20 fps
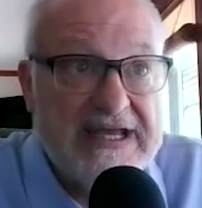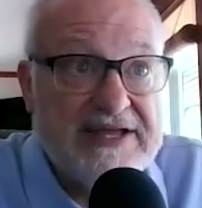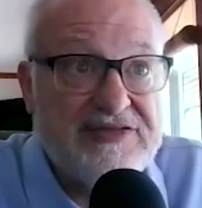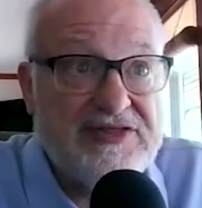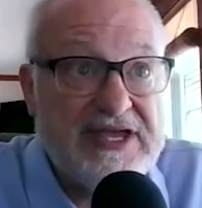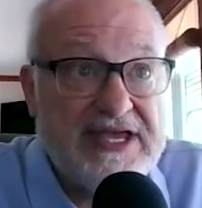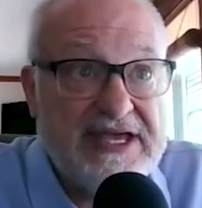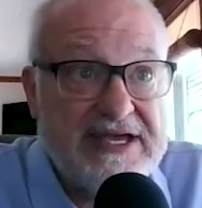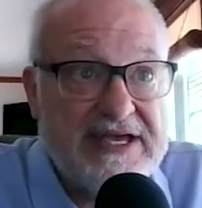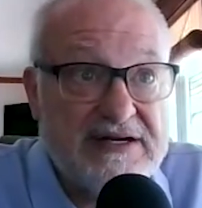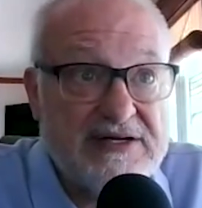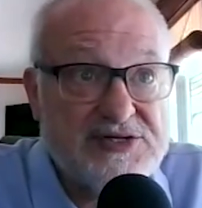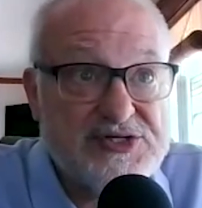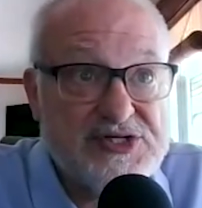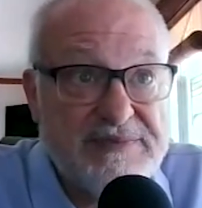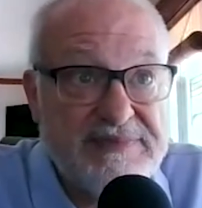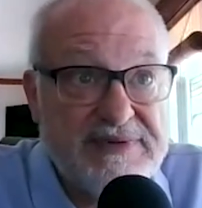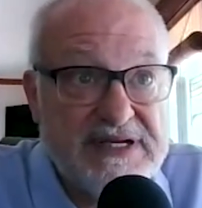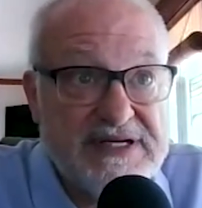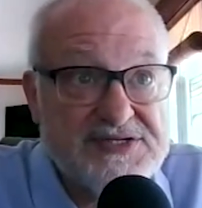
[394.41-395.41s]
The
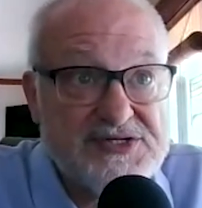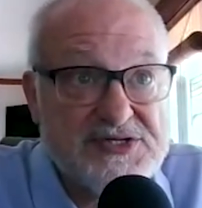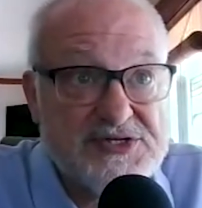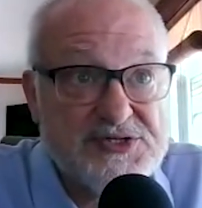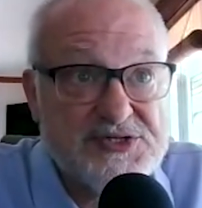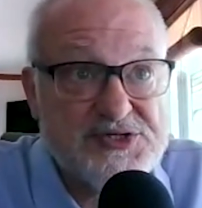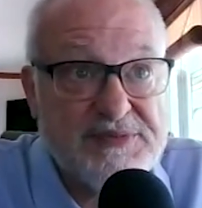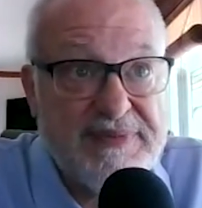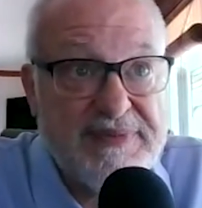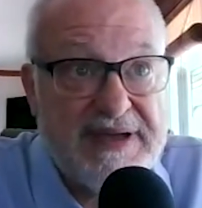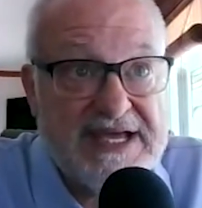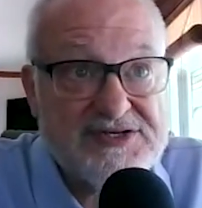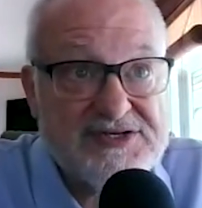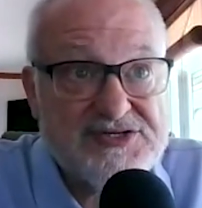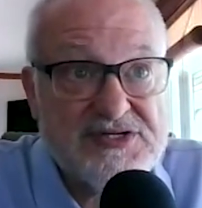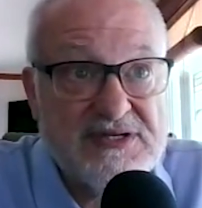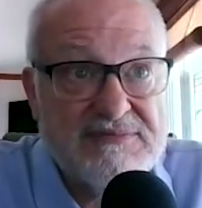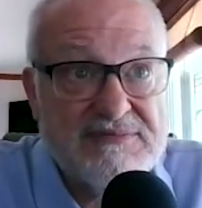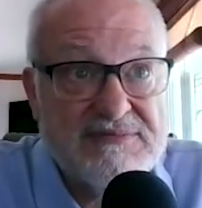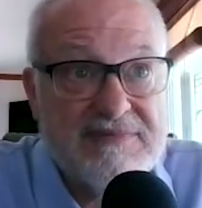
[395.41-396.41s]
energy minister,
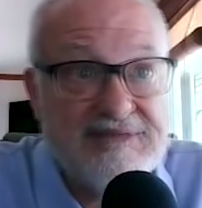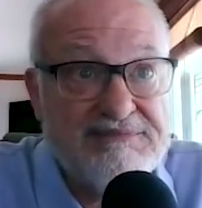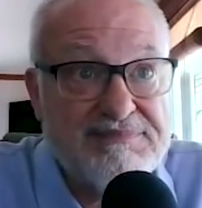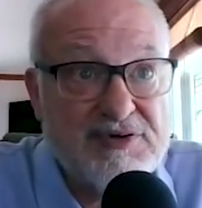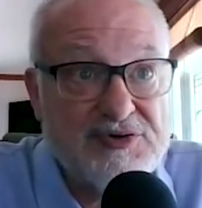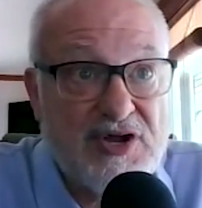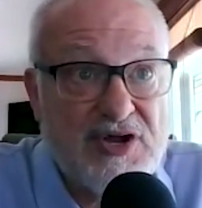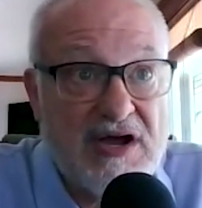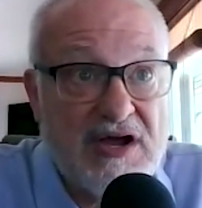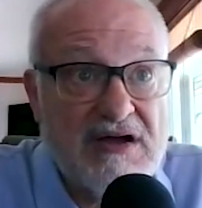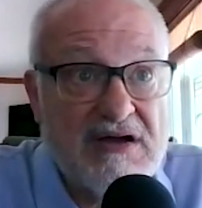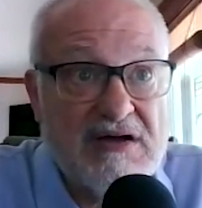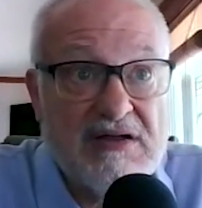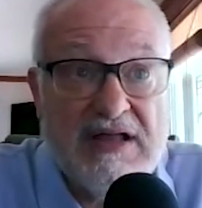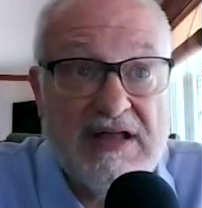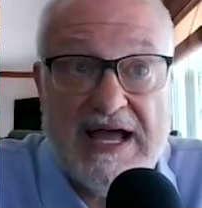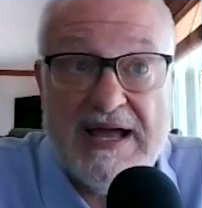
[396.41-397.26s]
Sebastian Berdal,